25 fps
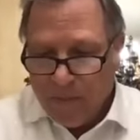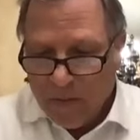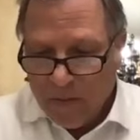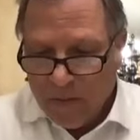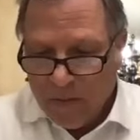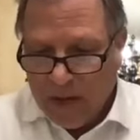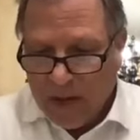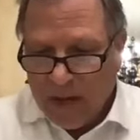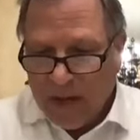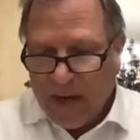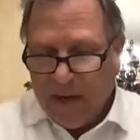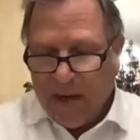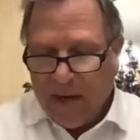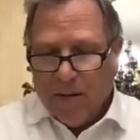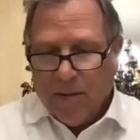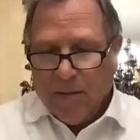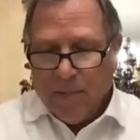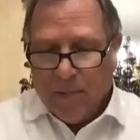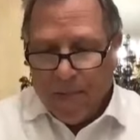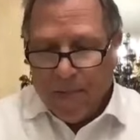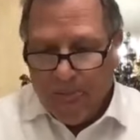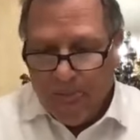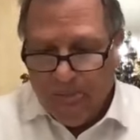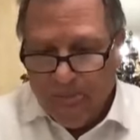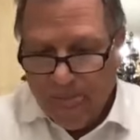the
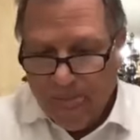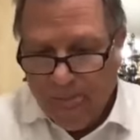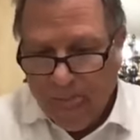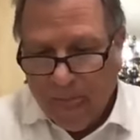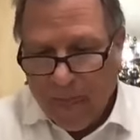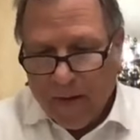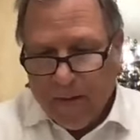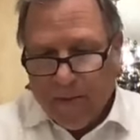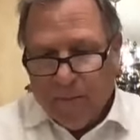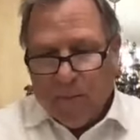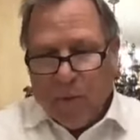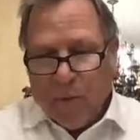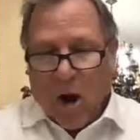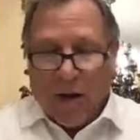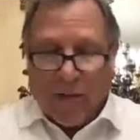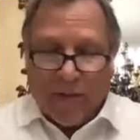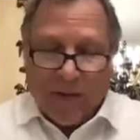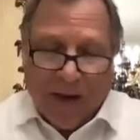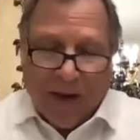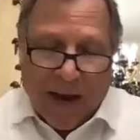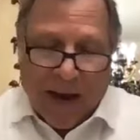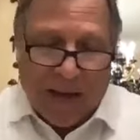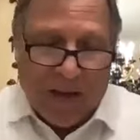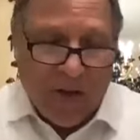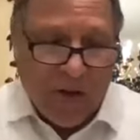part
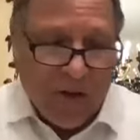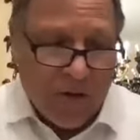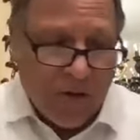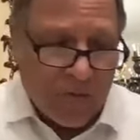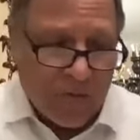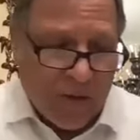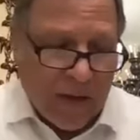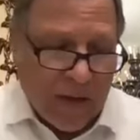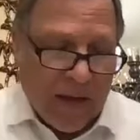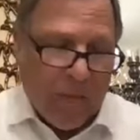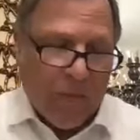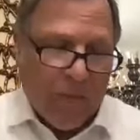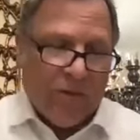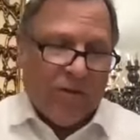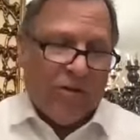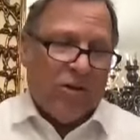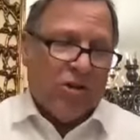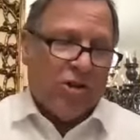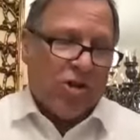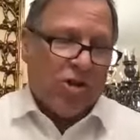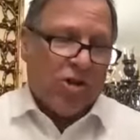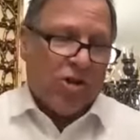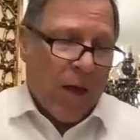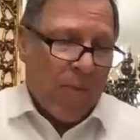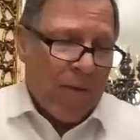that I used really was the
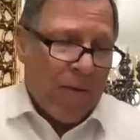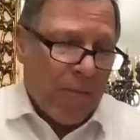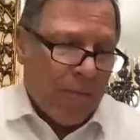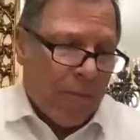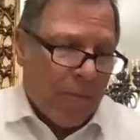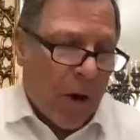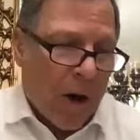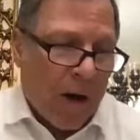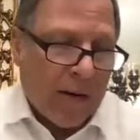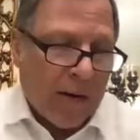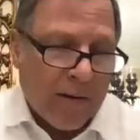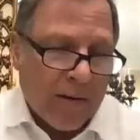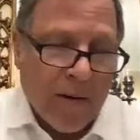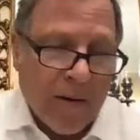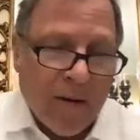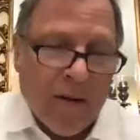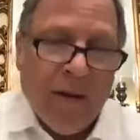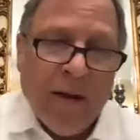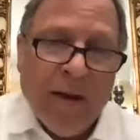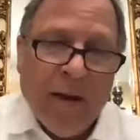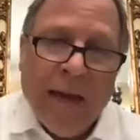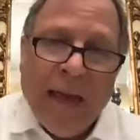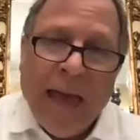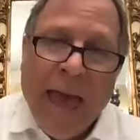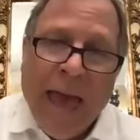shlamim part.
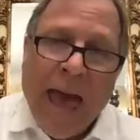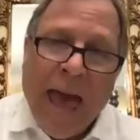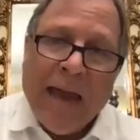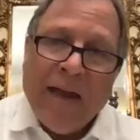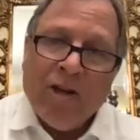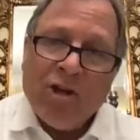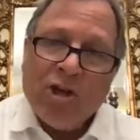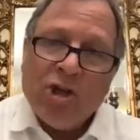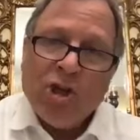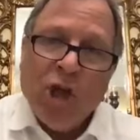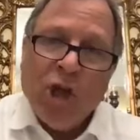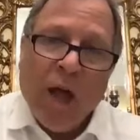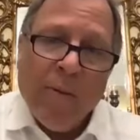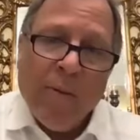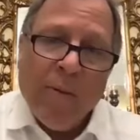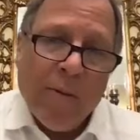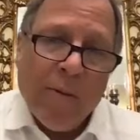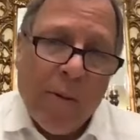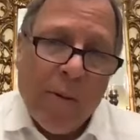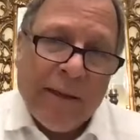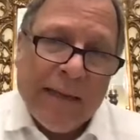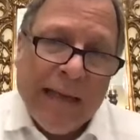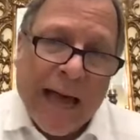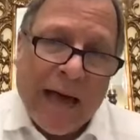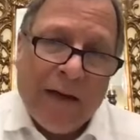And a shlamim I'm
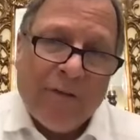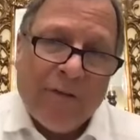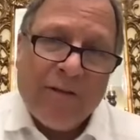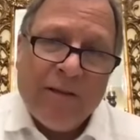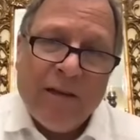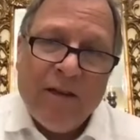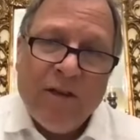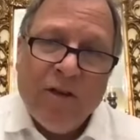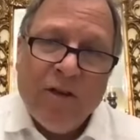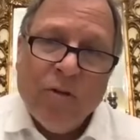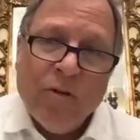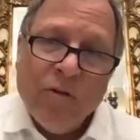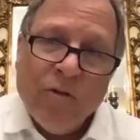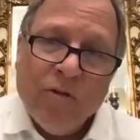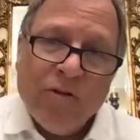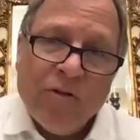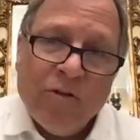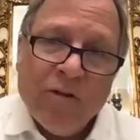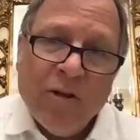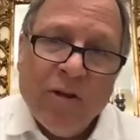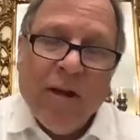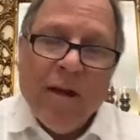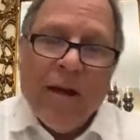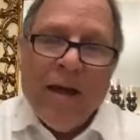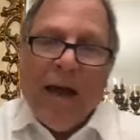allowed to
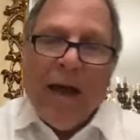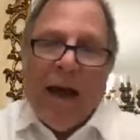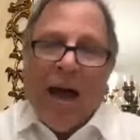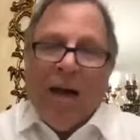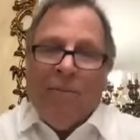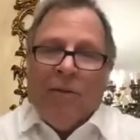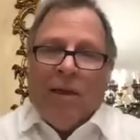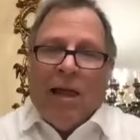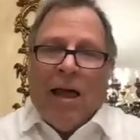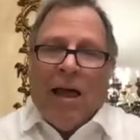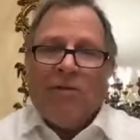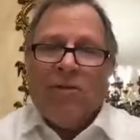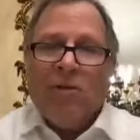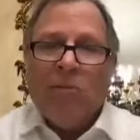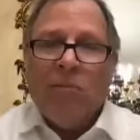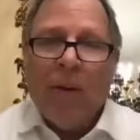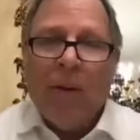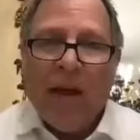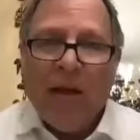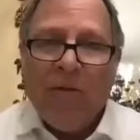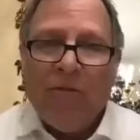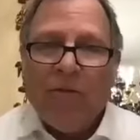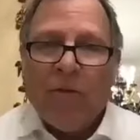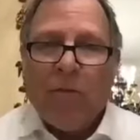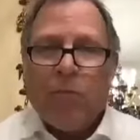use. I'm allowed to
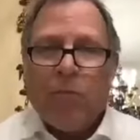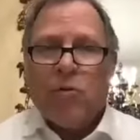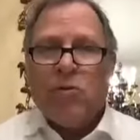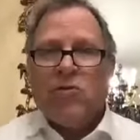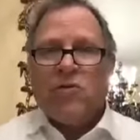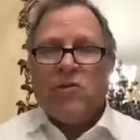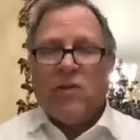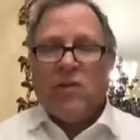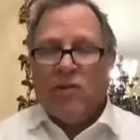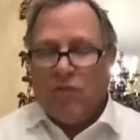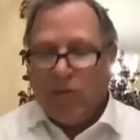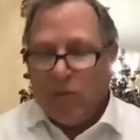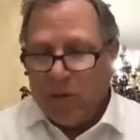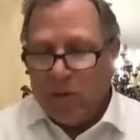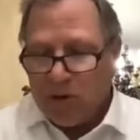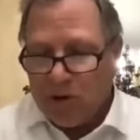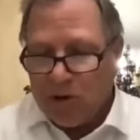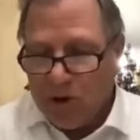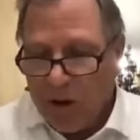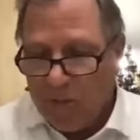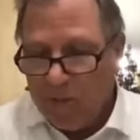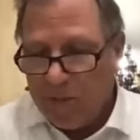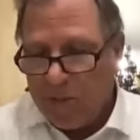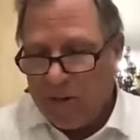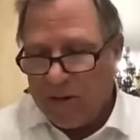benefit personally from a
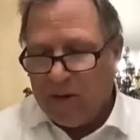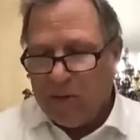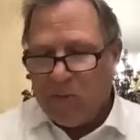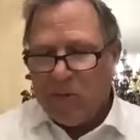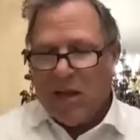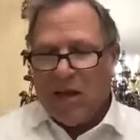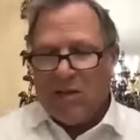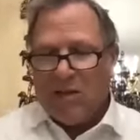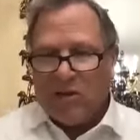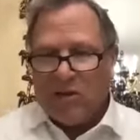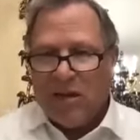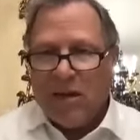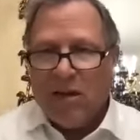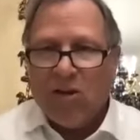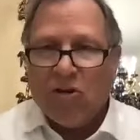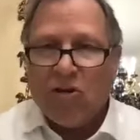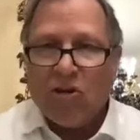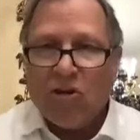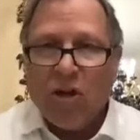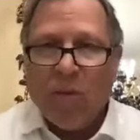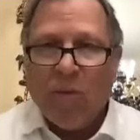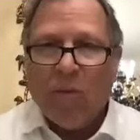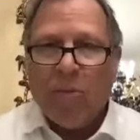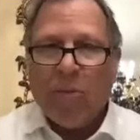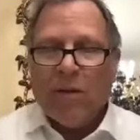shlamim because I'm allowed to eat a
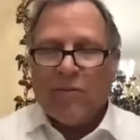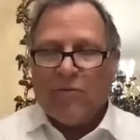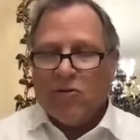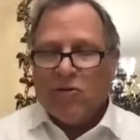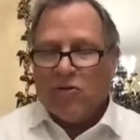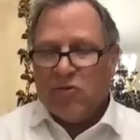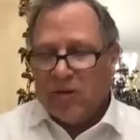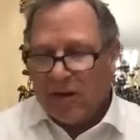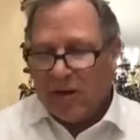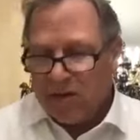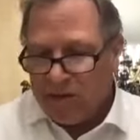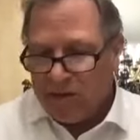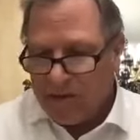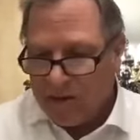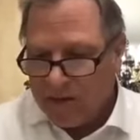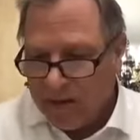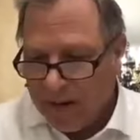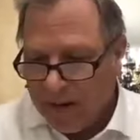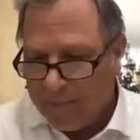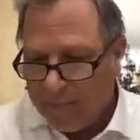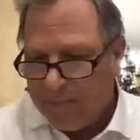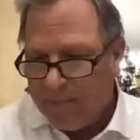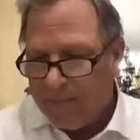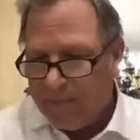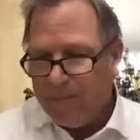shlamim after Zrika Satan.